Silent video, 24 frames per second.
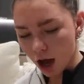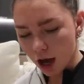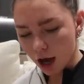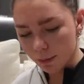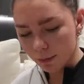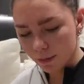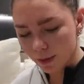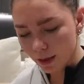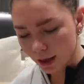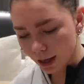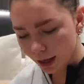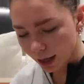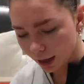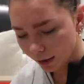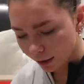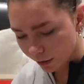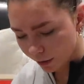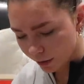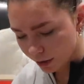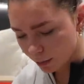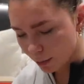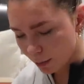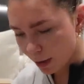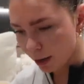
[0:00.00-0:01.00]
I'm thinking
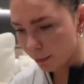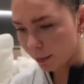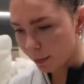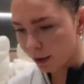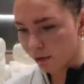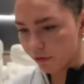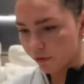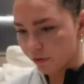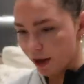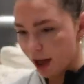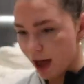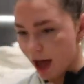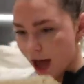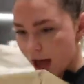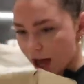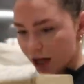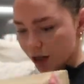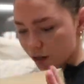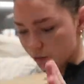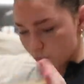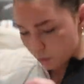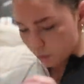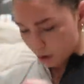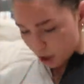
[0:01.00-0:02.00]
that this might be for
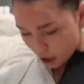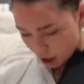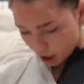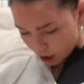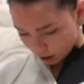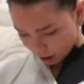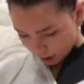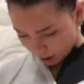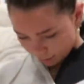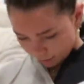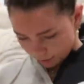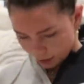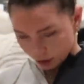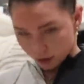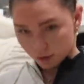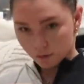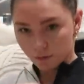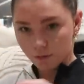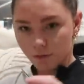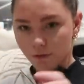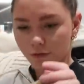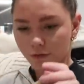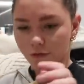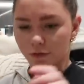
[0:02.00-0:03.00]
ad work, if I
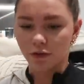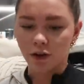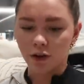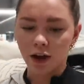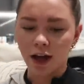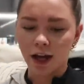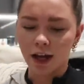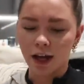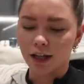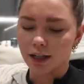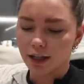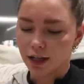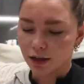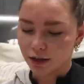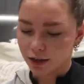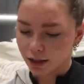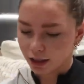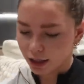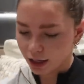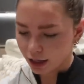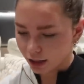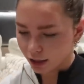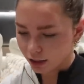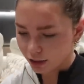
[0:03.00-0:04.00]
can find how to
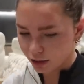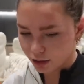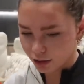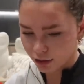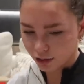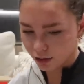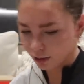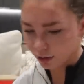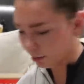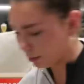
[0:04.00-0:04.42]
get into the